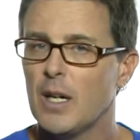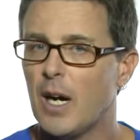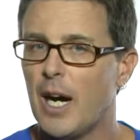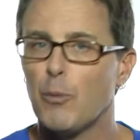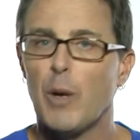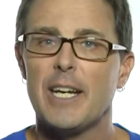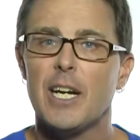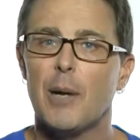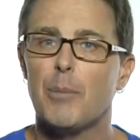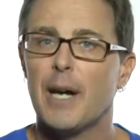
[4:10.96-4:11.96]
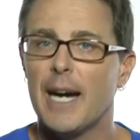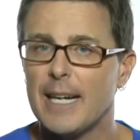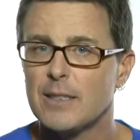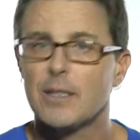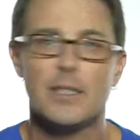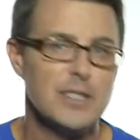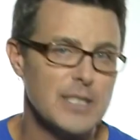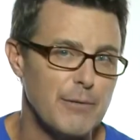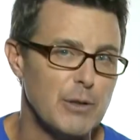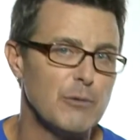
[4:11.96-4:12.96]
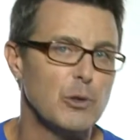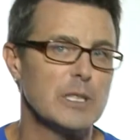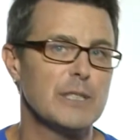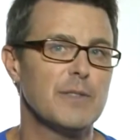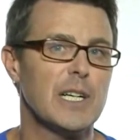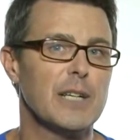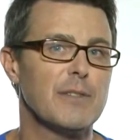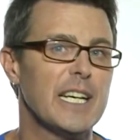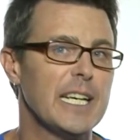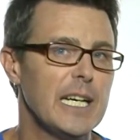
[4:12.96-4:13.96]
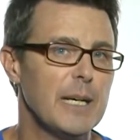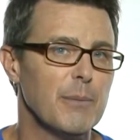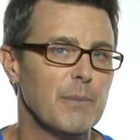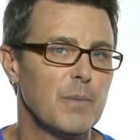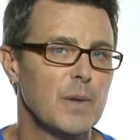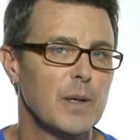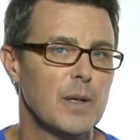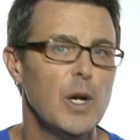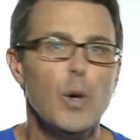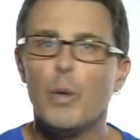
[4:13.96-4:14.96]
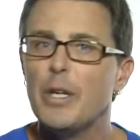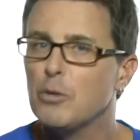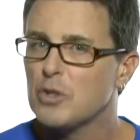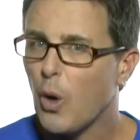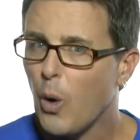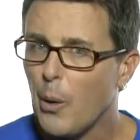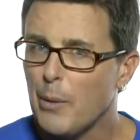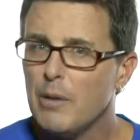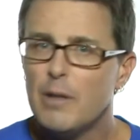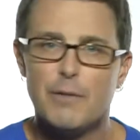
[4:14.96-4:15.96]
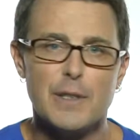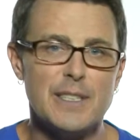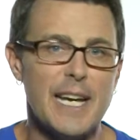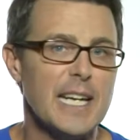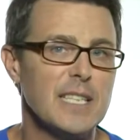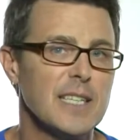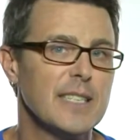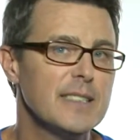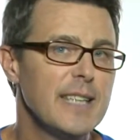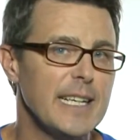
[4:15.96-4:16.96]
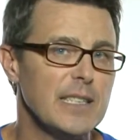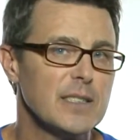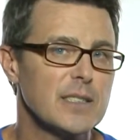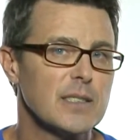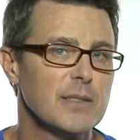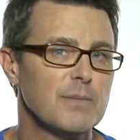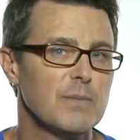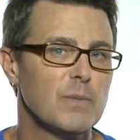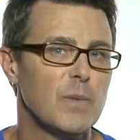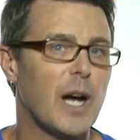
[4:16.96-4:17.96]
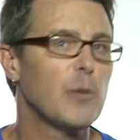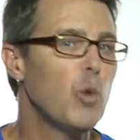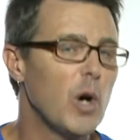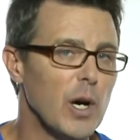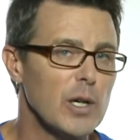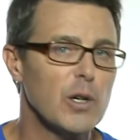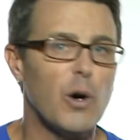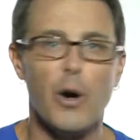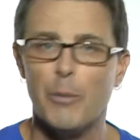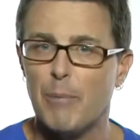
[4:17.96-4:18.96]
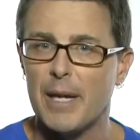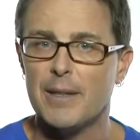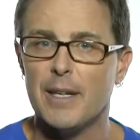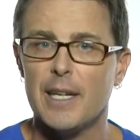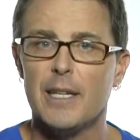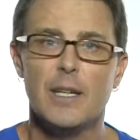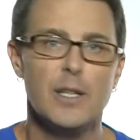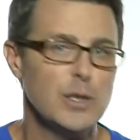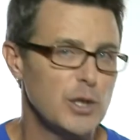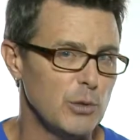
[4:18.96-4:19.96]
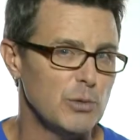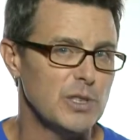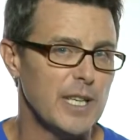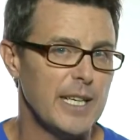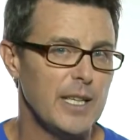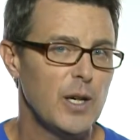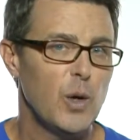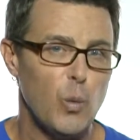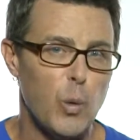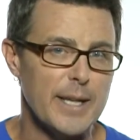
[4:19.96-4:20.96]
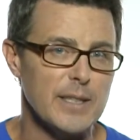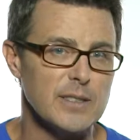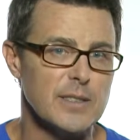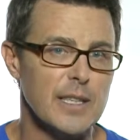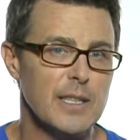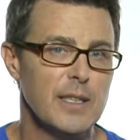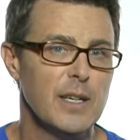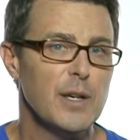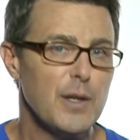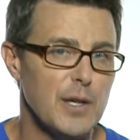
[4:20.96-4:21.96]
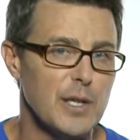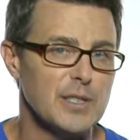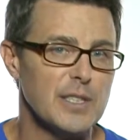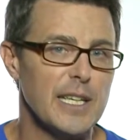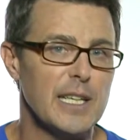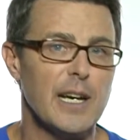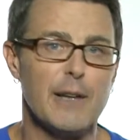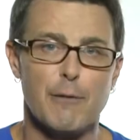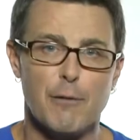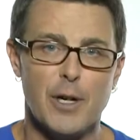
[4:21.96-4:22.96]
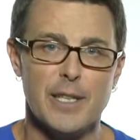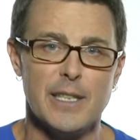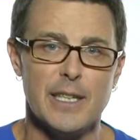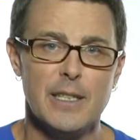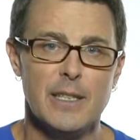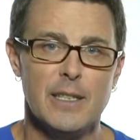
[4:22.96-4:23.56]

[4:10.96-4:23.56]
I wake up at 7:45 a.m. We use on for days and dates. I work on Monday, Tuesday, Wednesday, Thursday and Friday.